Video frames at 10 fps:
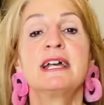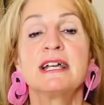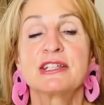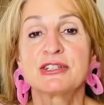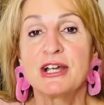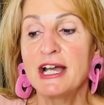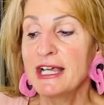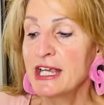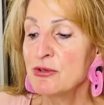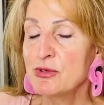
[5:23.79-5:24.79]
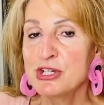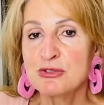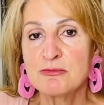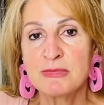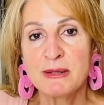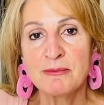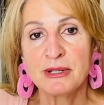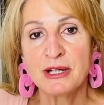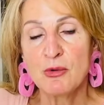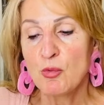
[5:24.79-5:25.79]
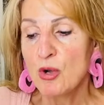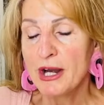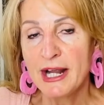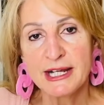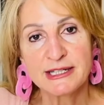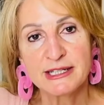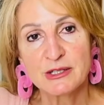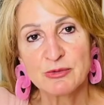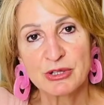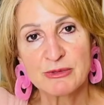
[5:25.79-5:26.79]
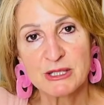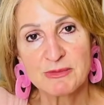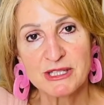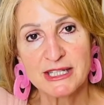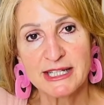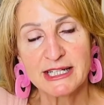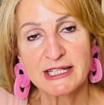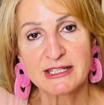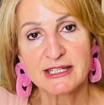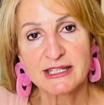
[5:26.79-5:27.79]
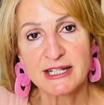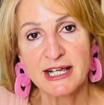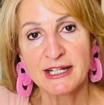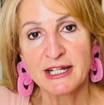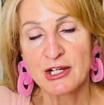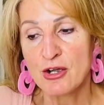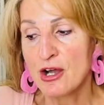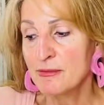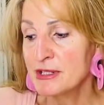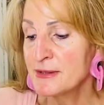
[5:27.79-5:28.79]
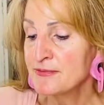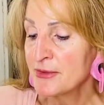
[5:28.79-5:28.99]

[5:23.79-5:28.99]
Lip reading: So I can always remember what I did with this particular design and garment.